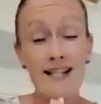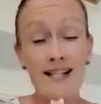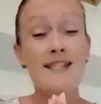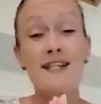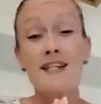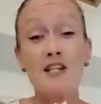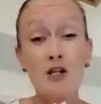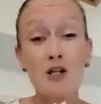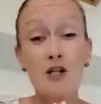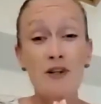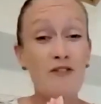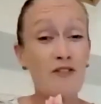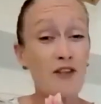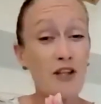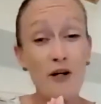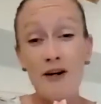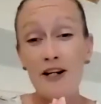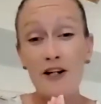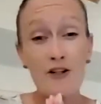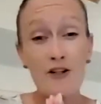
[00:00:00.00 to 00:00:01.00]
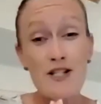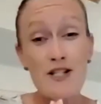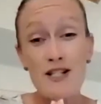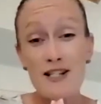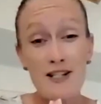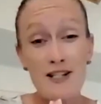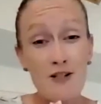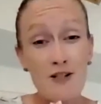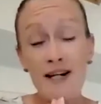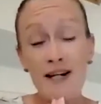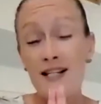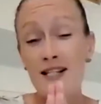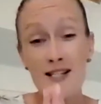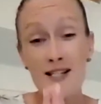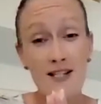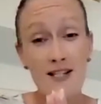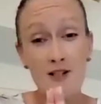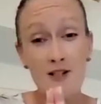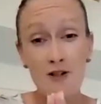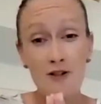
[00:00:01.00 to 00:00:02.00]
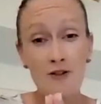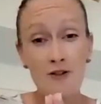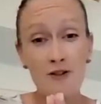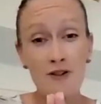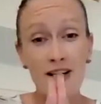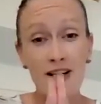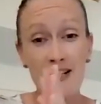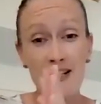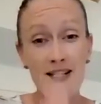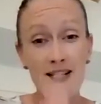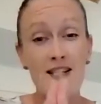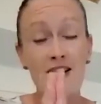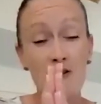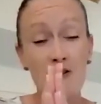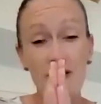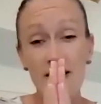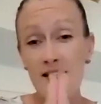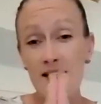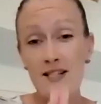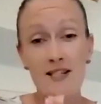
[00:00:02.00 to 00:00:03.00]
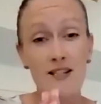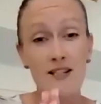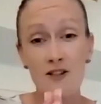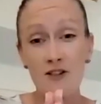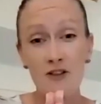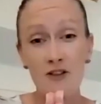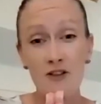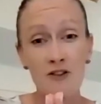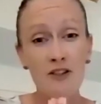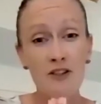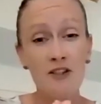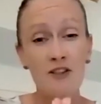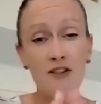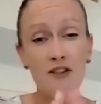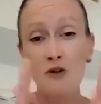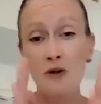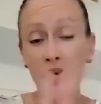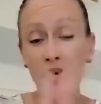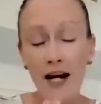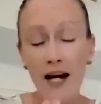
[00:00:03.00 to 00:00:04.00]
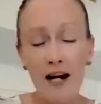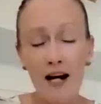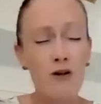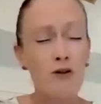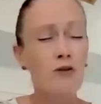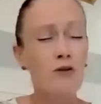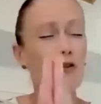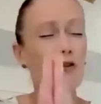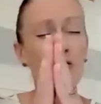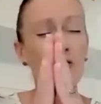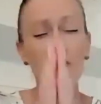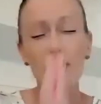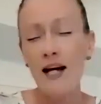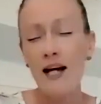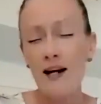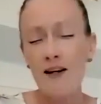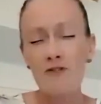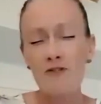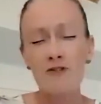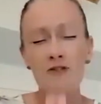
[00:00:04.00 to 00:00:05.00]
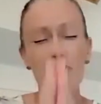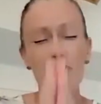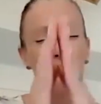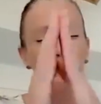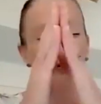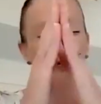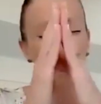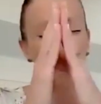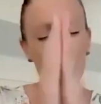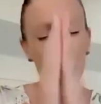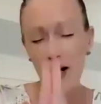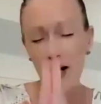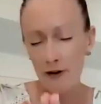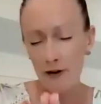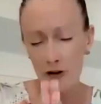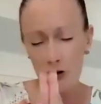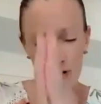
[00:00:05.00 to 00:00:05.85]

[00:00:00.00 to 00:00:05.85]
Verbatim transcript: see you, even though I don't see you. I see you. I see you. I see you. You're held. You're loved. You're right on